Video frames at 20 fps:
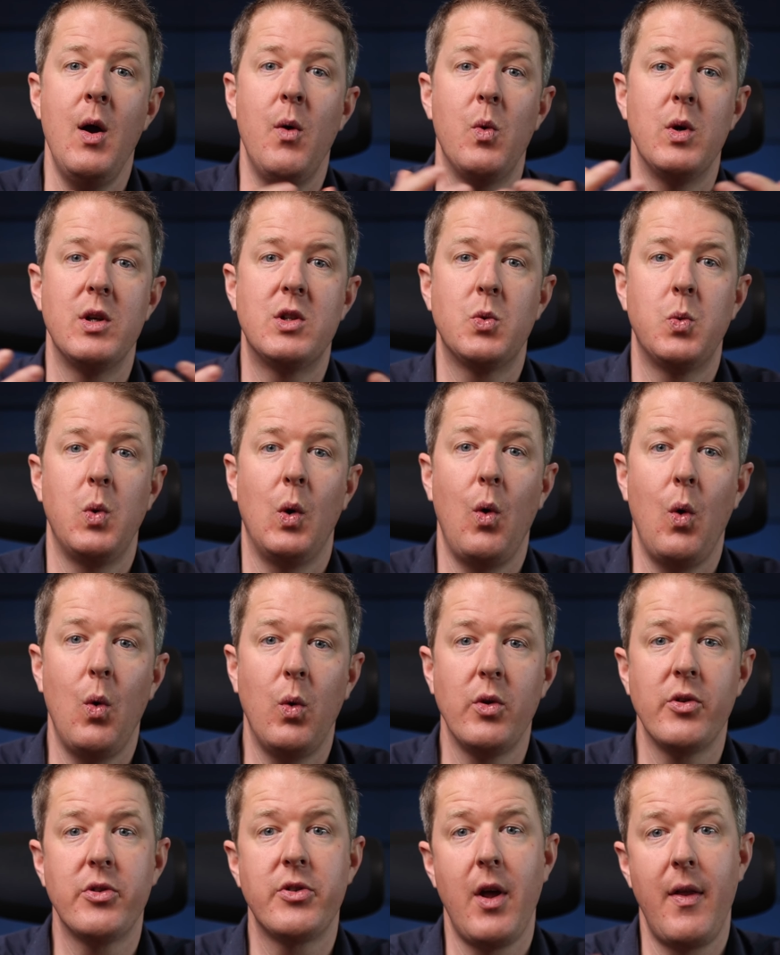which will
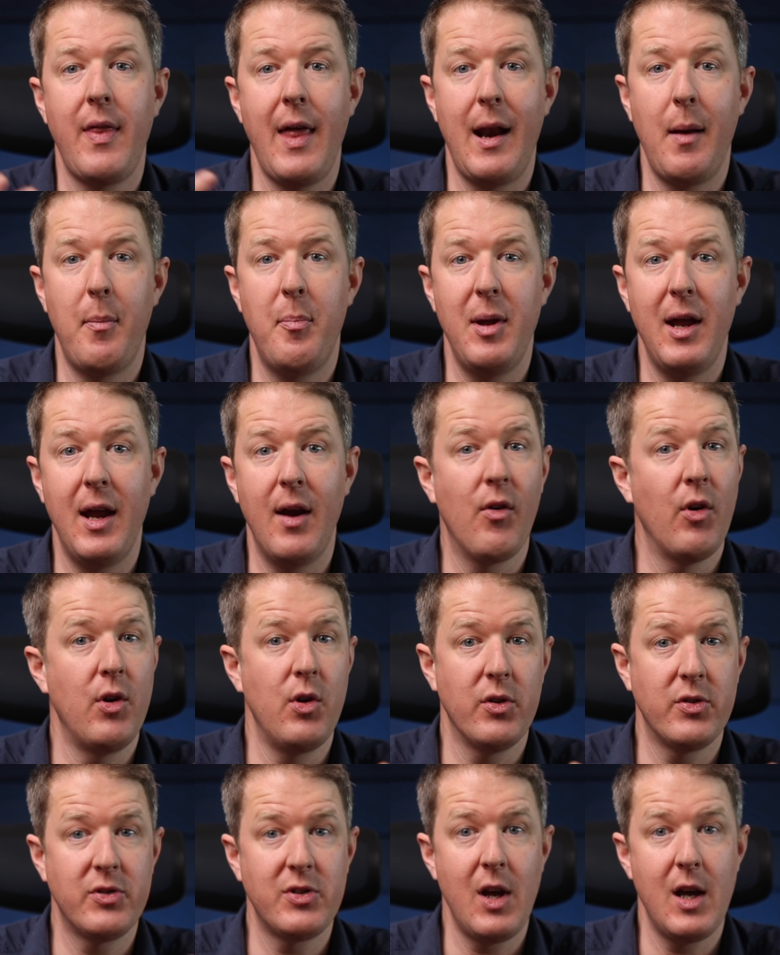also then appear on
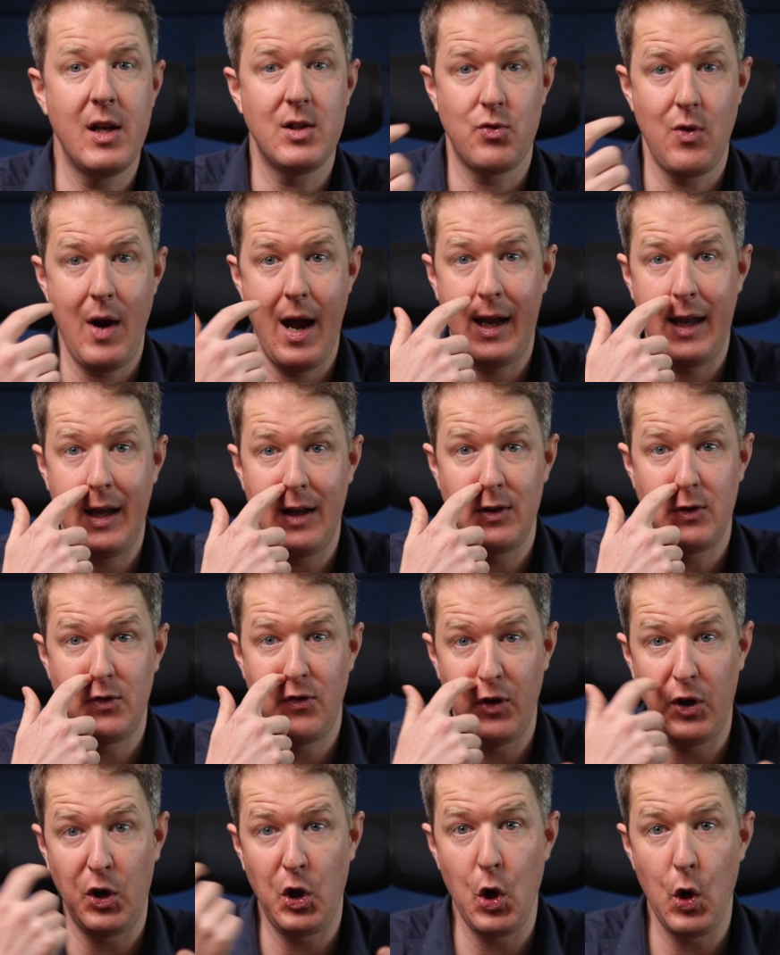your search rankings
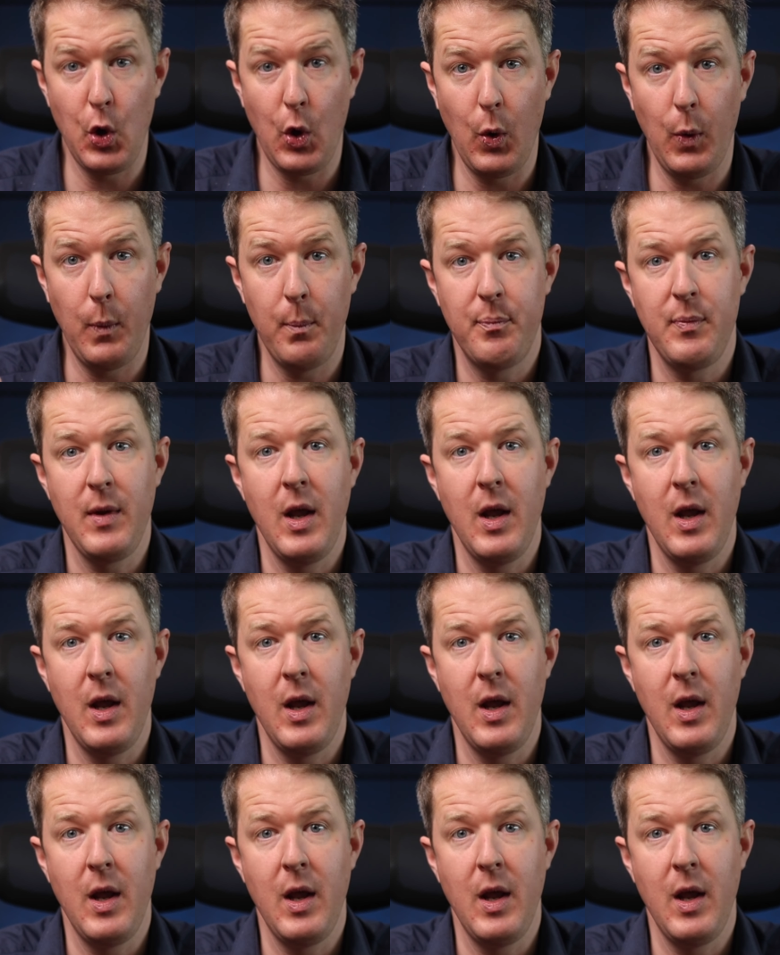for Google.